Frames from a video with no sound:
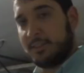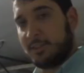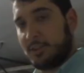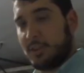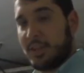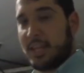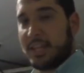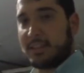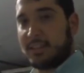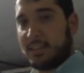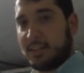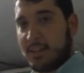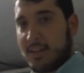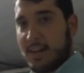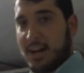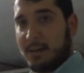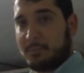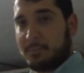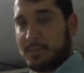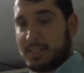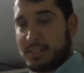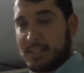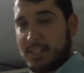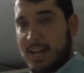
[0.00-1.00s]
so that the
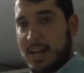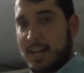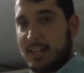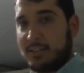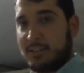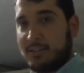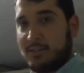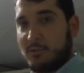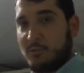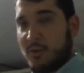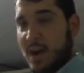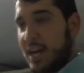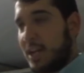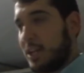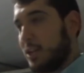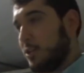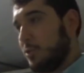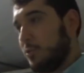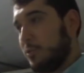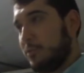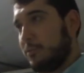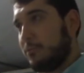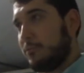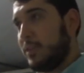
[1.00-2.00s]
cop does not write
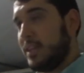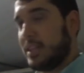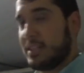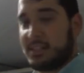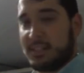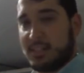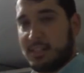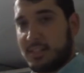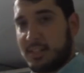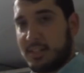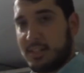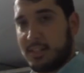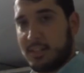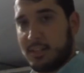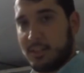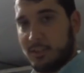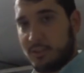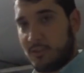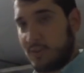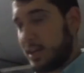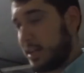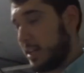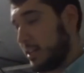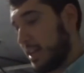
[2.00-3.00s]
you a fix-it ticket
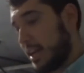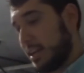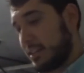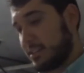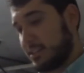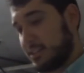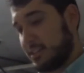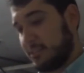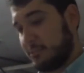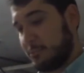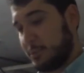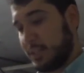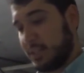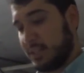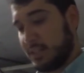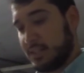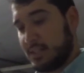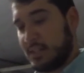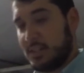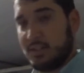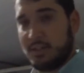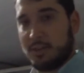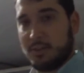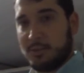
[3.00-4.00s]
or any of that stuff
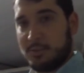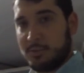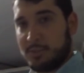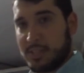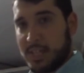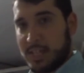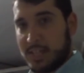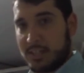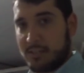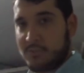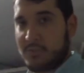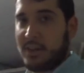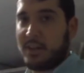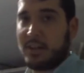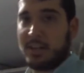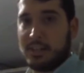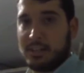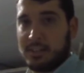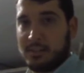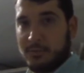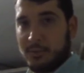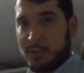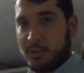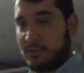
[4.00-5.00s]
because he knows that it's very
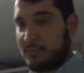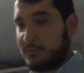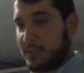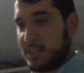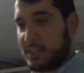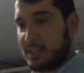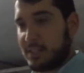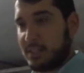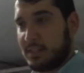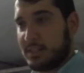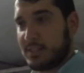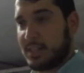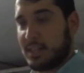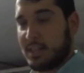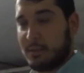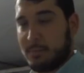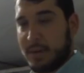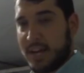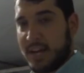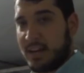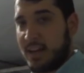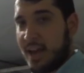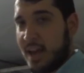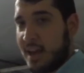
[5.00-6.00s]
easy for you to fix it and take it
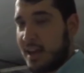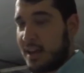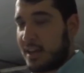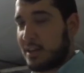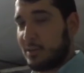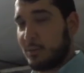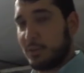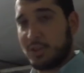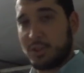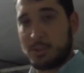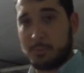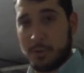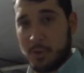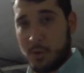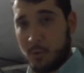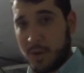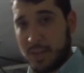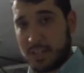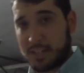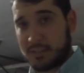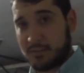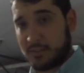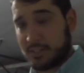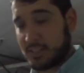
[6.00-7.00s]
back and it would just be a
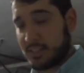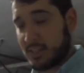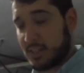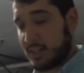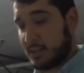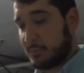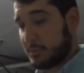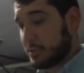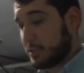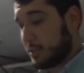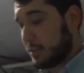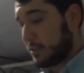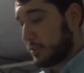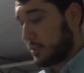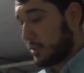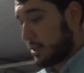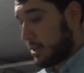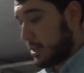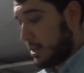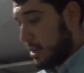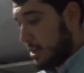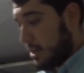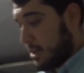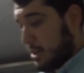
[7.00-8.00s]
waste of his time so
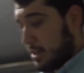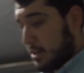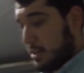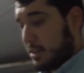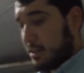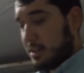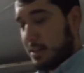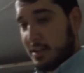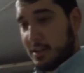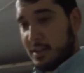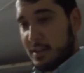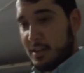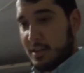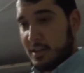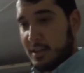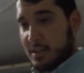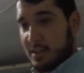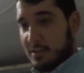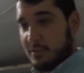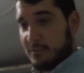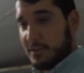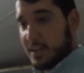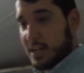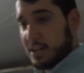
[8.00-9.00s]

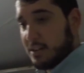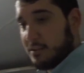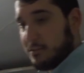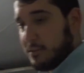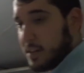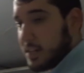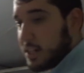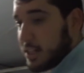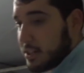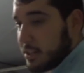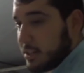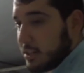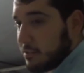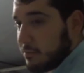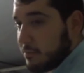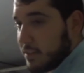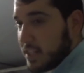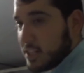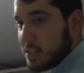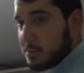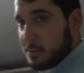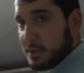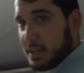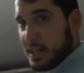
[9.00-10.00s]
very very good
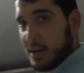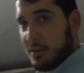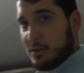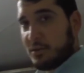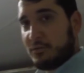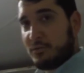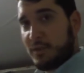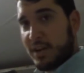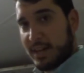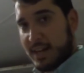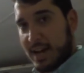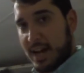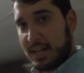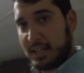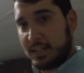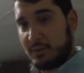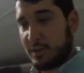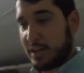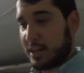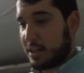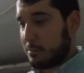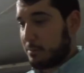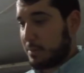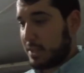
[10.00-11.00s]
investment I would re highly
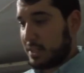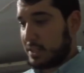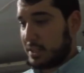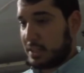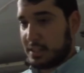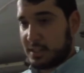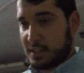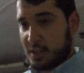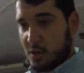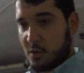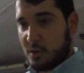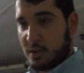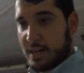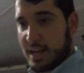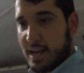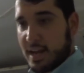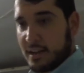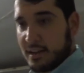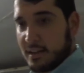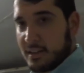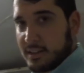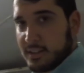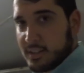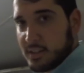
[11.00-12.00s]
recommend the zl one
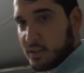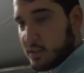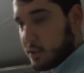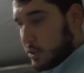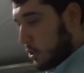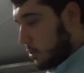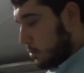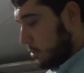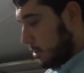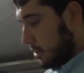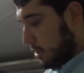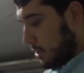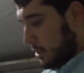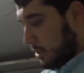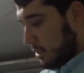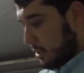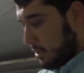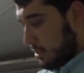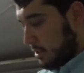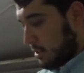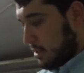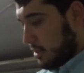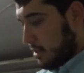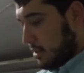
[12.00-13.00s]
add-ons tow
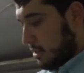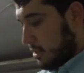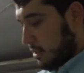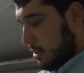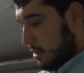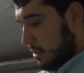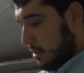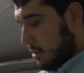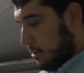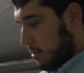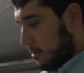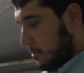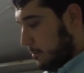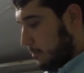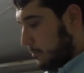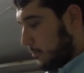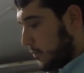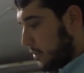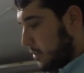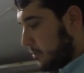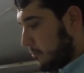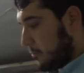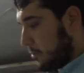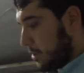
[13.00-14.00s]
hook
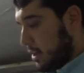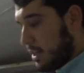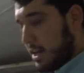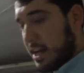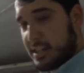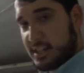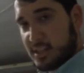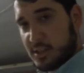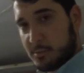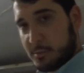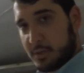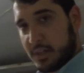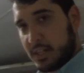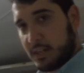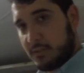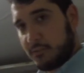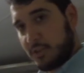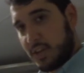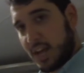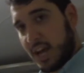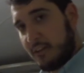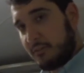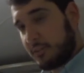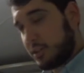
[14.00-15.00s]
um, front license plate
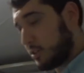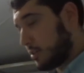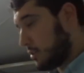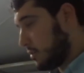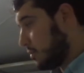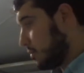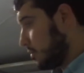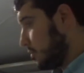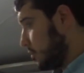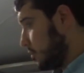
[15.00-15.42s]
if you have a